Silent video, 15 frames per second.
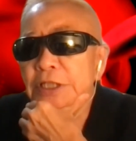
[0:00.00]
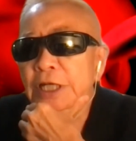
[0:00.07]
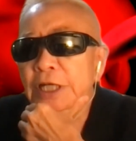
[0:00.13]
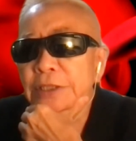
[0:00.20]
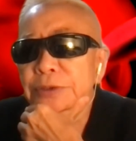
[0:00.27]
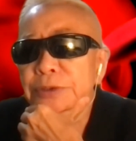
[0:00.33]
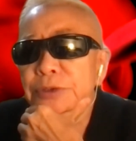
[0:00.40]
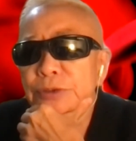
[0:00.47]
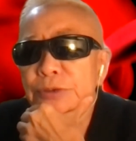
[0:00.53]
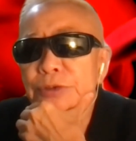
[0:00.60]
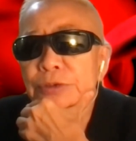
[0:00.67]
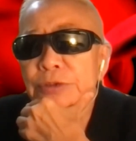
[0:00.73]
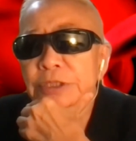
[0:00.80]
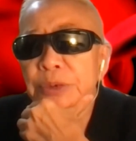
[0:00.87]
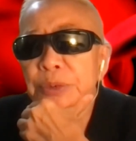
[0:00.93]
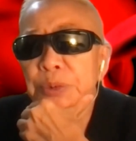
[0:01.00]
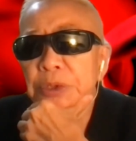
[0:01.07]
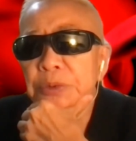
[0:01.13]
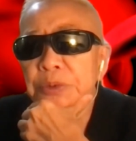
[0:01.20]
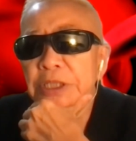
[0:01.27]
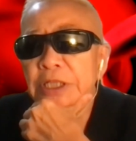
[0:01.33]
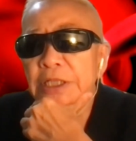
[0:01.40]
kind of social network
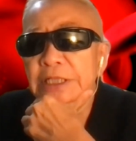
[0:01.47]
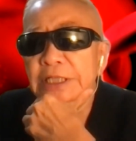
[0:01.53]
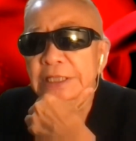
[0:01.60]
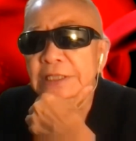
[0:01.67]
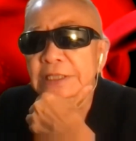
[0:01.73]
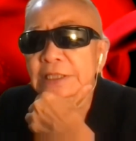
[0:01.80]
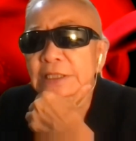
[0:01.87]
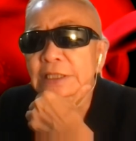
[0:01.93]
we are in,